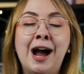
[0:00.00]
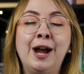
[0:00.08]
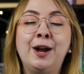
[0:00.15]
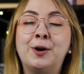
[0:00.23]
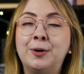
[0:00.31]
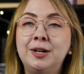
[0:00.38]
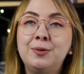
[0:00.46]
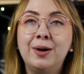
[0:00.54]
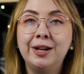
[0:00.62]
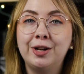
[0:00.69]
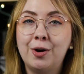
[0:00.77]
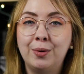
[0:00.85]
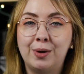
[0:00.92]
I already want
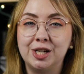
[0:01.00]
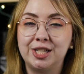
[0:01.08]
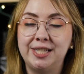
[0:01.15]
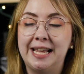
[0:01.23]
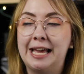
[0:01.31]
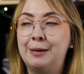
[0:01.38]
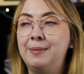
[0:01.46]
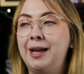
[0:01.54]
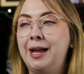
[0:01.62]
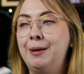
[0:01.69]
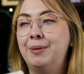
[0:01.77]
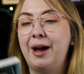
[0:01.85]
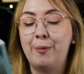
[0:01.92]
to go and watch the
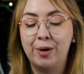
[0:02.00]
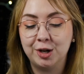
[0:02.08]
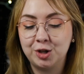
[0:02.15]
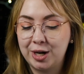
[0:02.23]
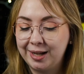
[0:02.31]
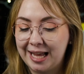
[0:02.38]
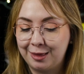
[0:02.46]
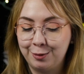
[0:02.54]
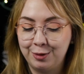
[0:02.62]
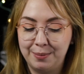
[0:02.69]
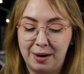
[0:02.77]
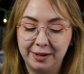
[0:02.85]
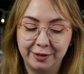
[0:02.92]
anime, but I want to try to get through
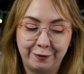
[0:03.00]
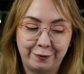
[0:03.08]
the manga